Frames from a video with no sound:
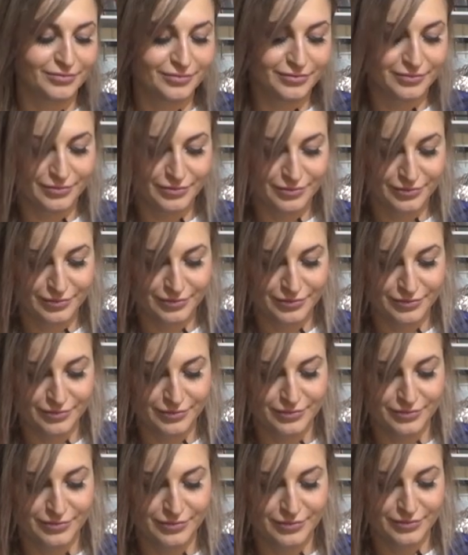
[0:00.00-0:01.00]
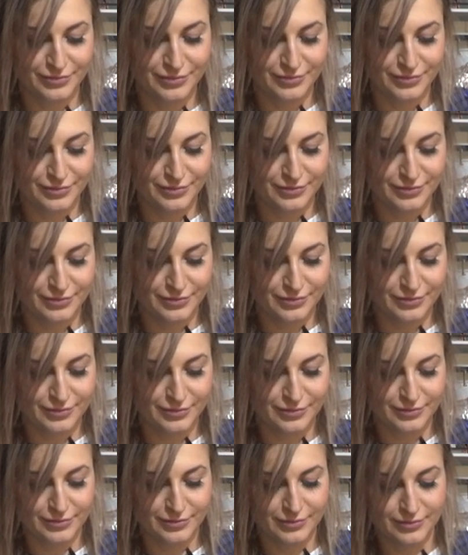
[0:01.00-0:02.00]
looking forward to it. Do we need
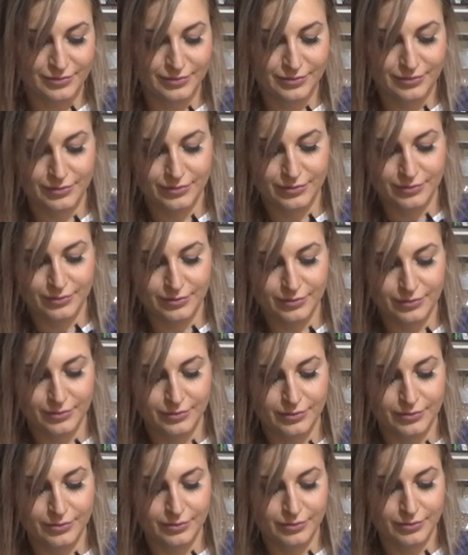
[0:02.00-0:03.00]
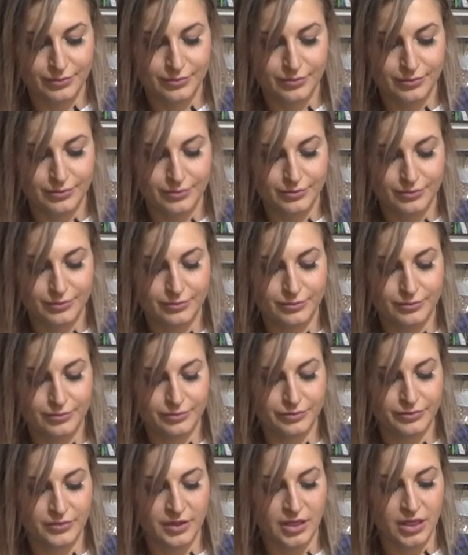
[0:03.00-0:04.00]
any, anything else? Any supplies?
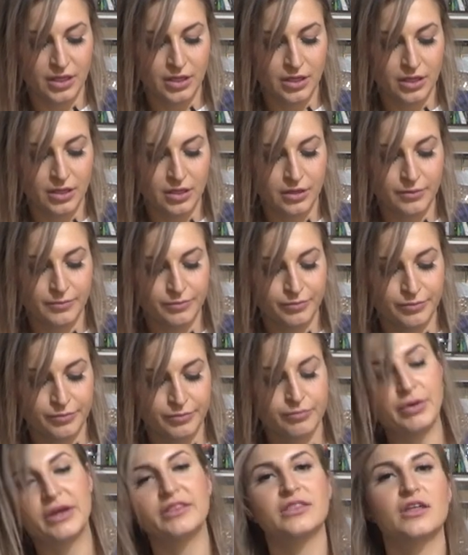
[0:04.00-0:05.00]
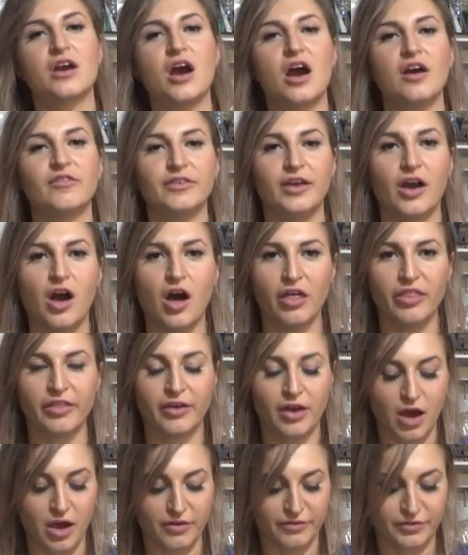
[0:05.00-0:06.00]
There's nothing good? Bring the coffee. All the
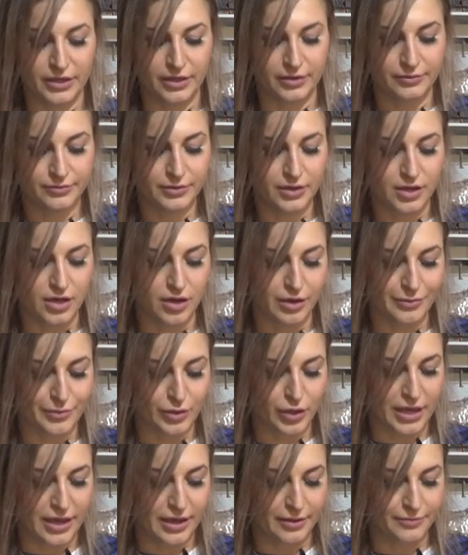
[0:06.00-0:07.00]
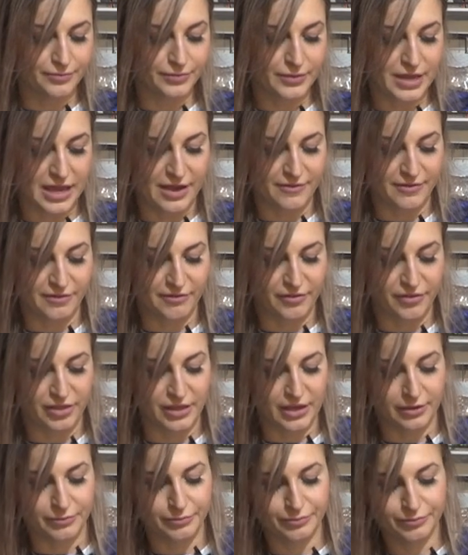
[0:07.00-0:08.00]
coffee. No, I'm okay. I have
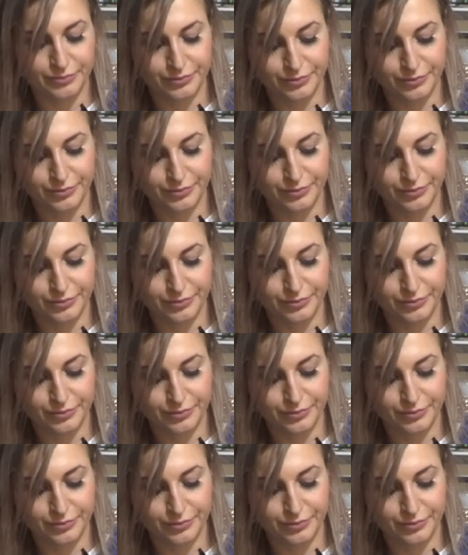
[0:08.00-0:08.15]
everything.